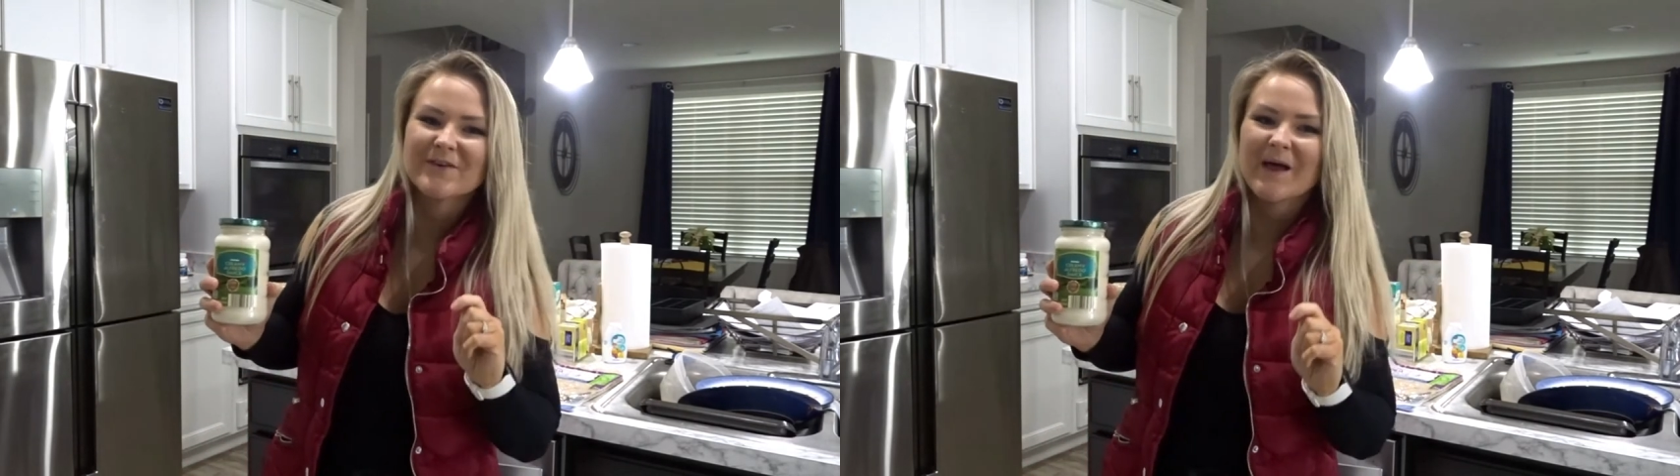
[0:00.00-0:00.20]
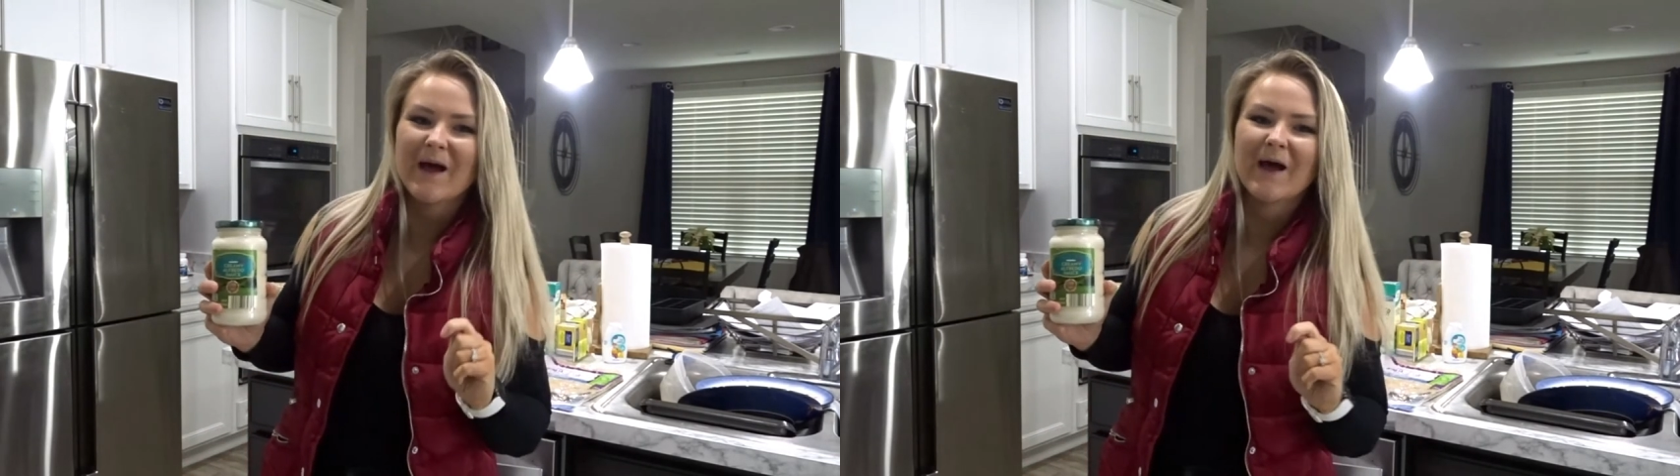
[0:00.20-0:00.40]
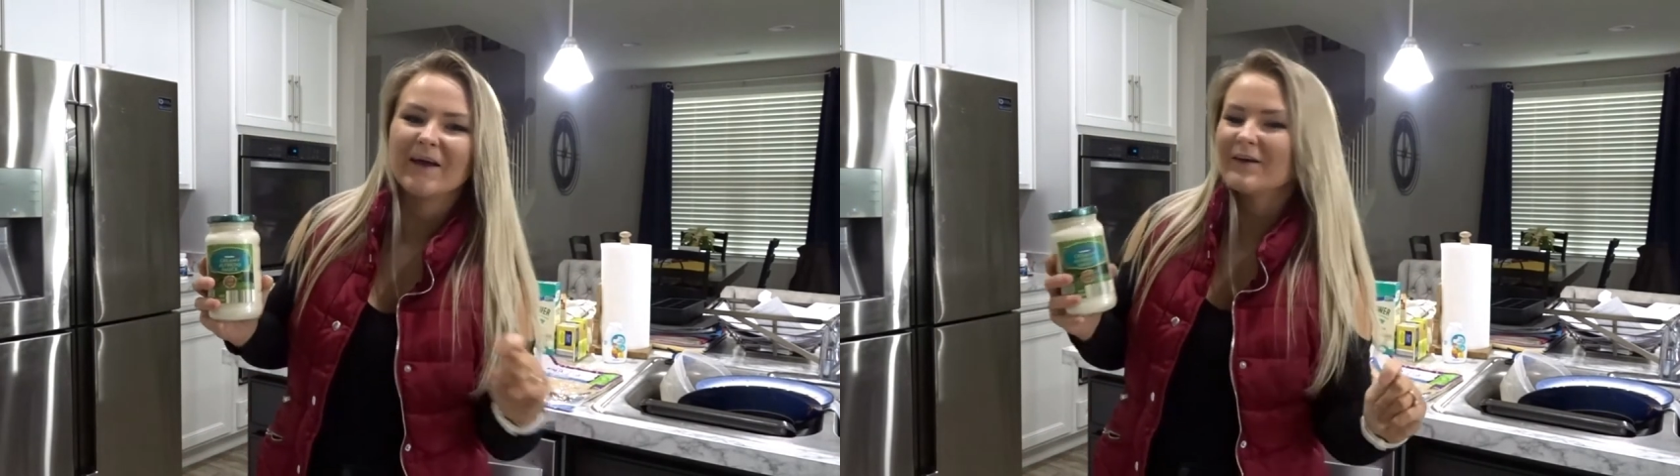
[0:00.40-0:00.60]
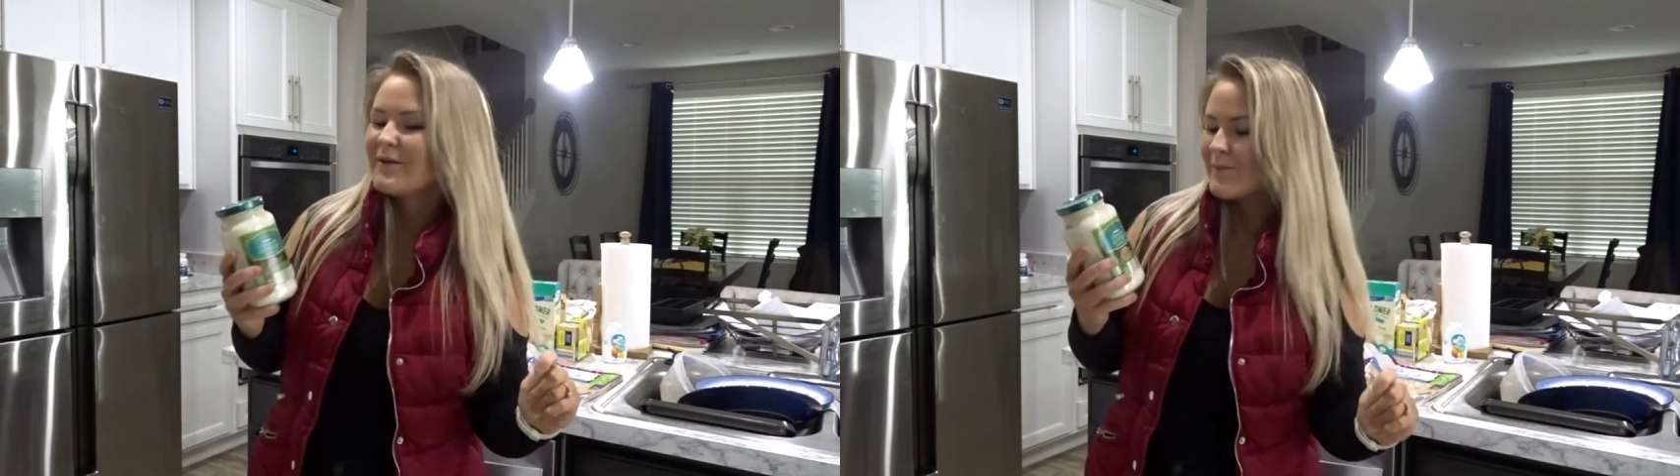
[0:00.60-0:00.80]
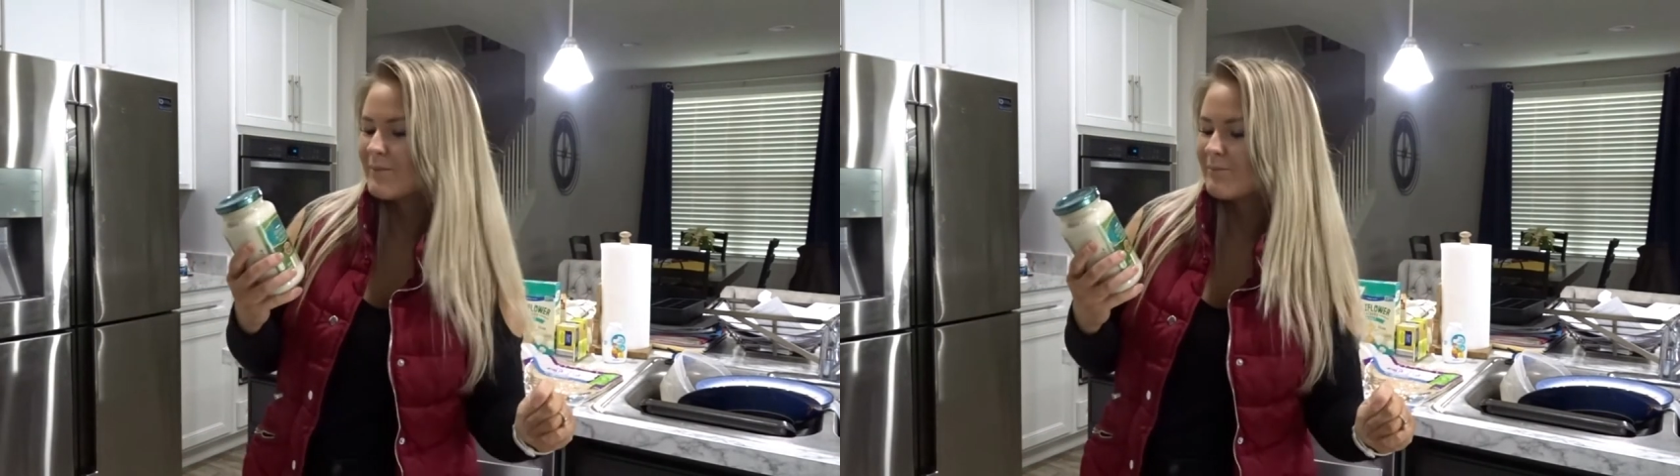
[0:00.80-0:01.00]
that
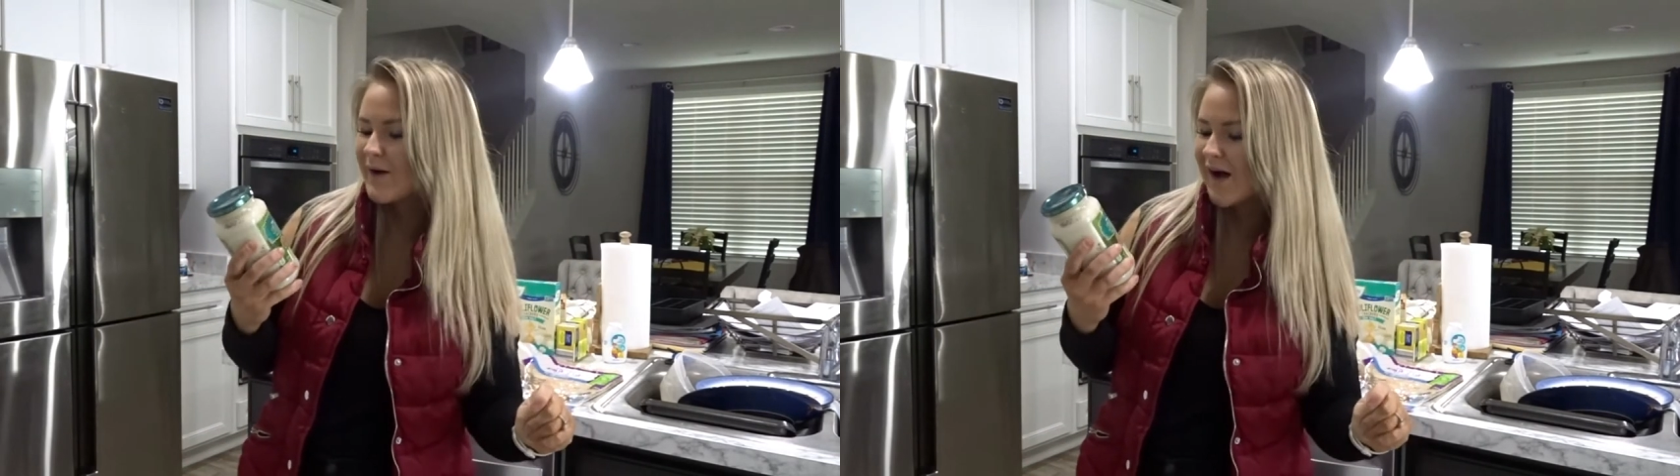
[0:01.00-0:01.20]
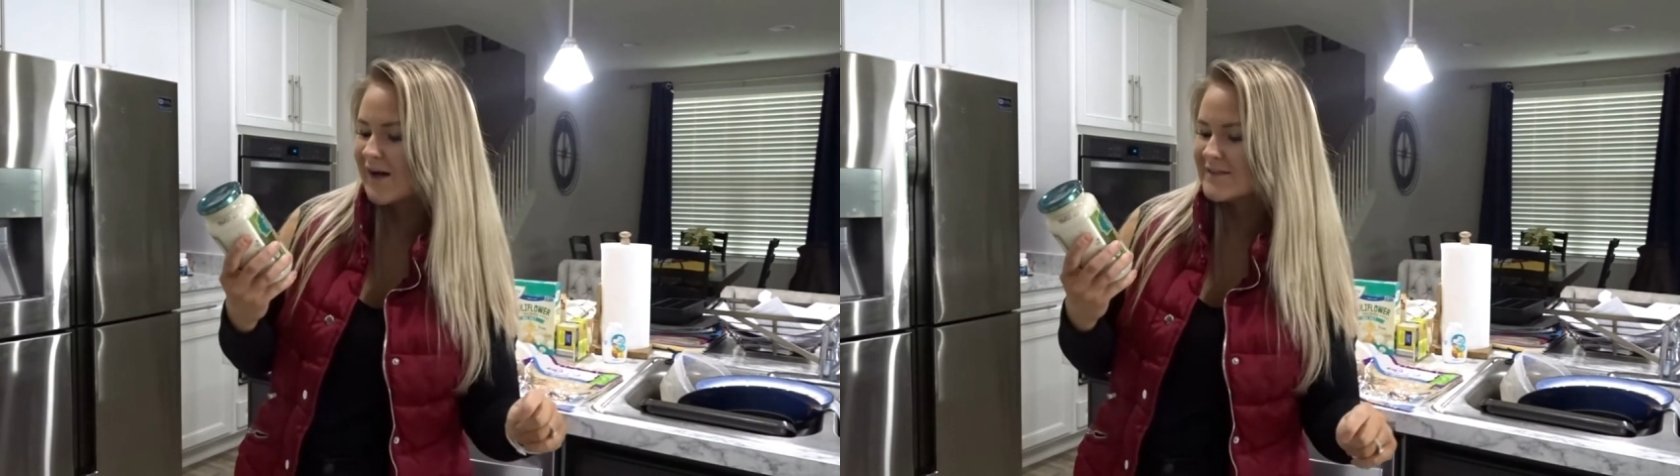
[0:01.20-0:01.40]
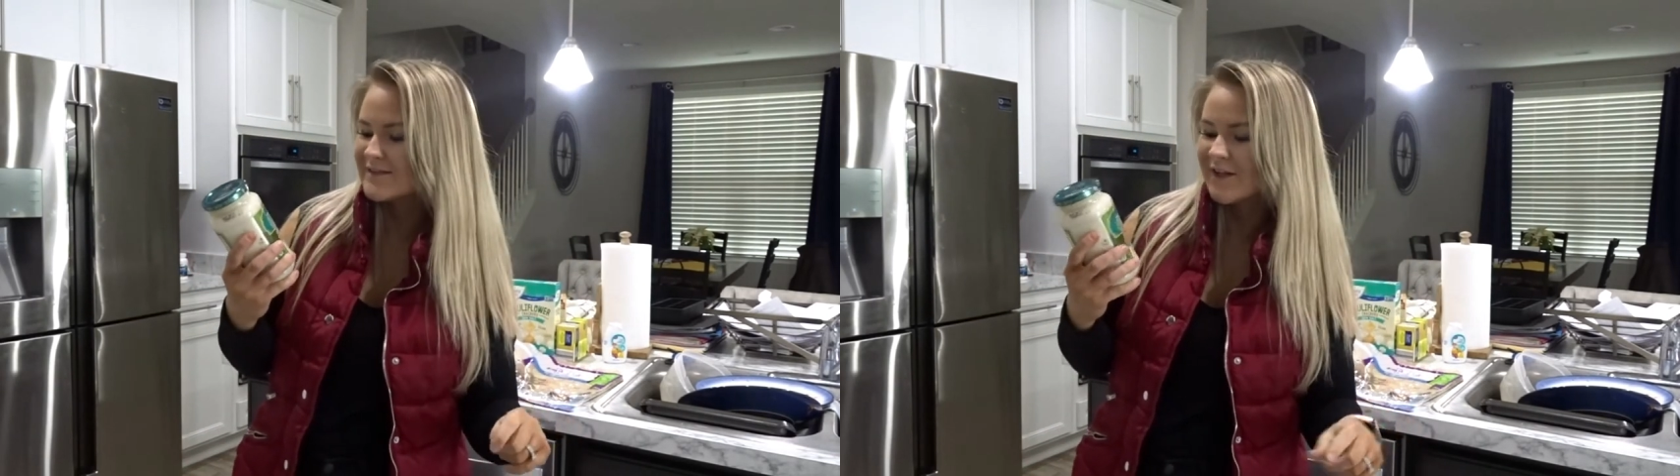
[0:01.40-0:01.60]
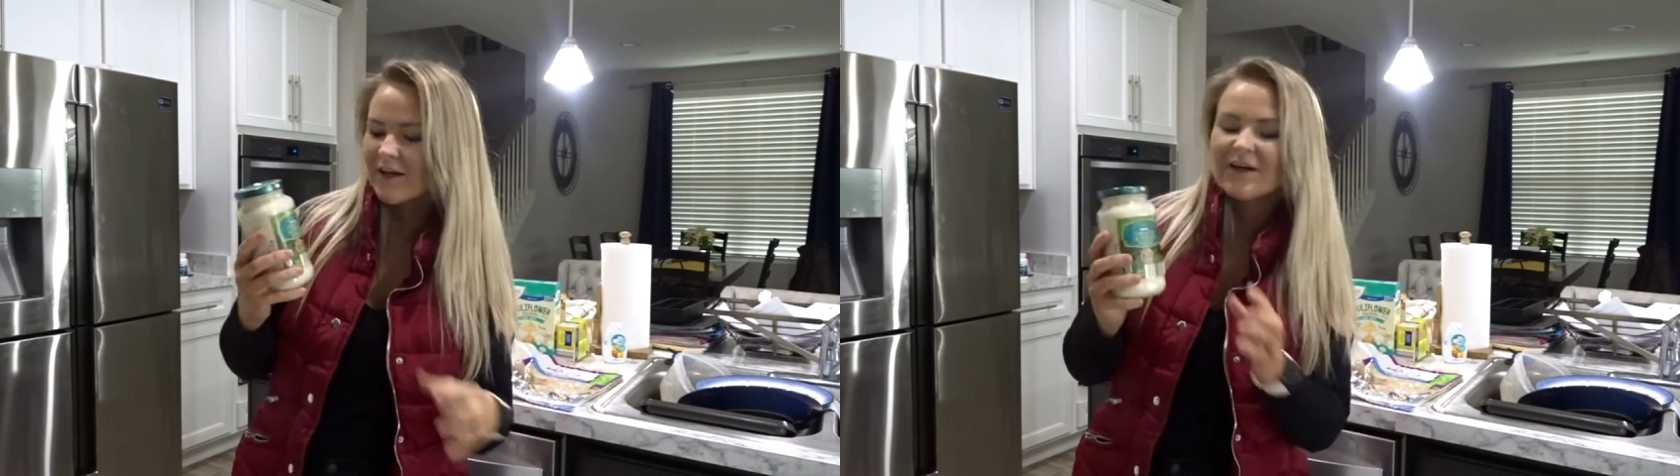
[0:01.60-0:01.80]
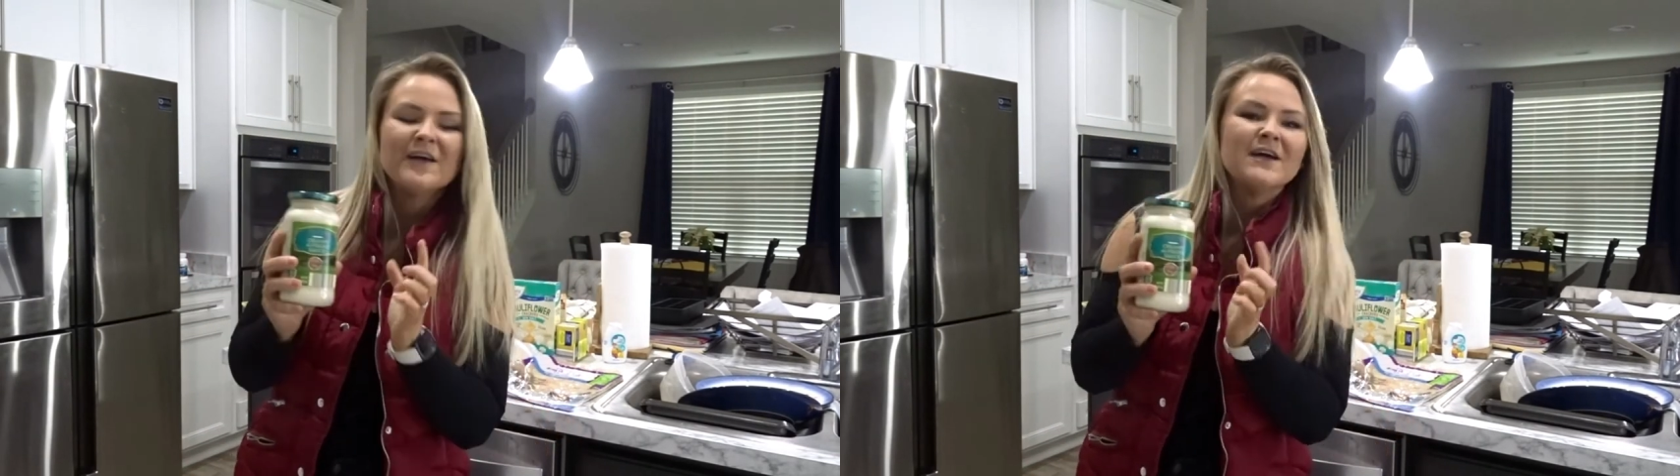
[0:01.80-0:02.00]
pasta.